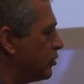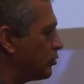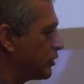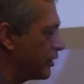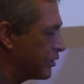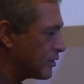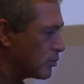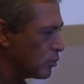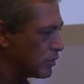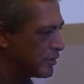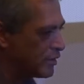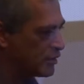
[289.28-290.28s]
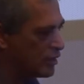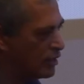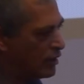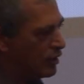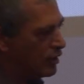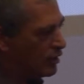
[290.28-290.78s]
or data sources.
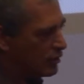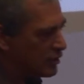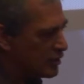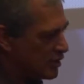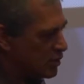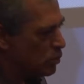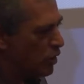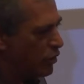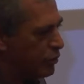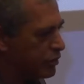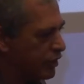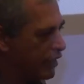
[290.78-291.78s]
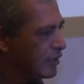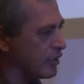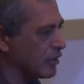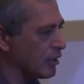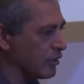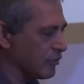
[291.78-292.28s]
This is where you take
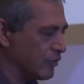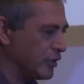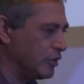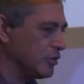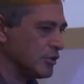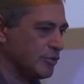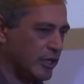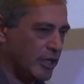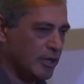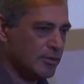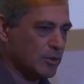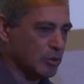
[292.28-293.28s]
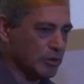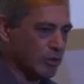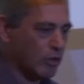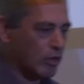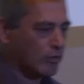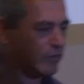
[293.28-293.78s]
the video streams or the
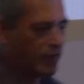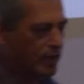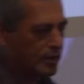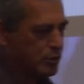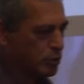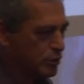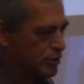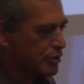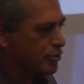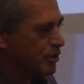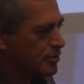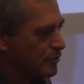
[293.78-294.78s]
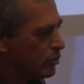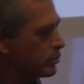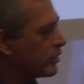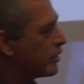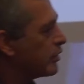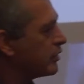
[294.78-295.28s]
log files or the streams from
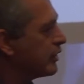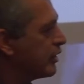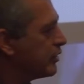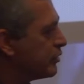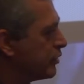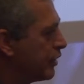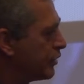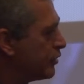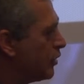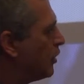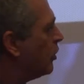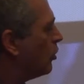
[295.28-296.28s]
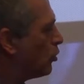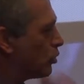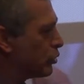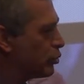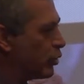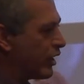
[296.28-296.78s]
the internet or
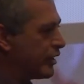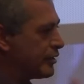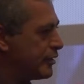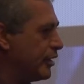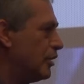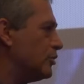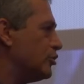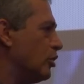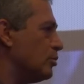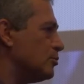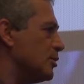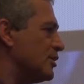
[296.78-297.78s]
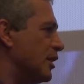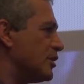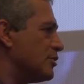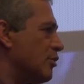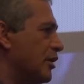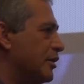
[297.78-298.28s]
doing ETL jobs, basically
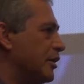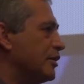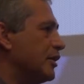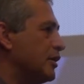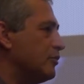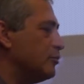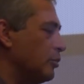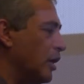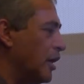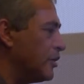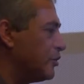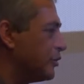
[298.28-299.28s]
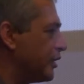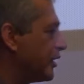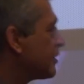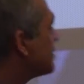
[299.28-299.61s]
extracting data from other data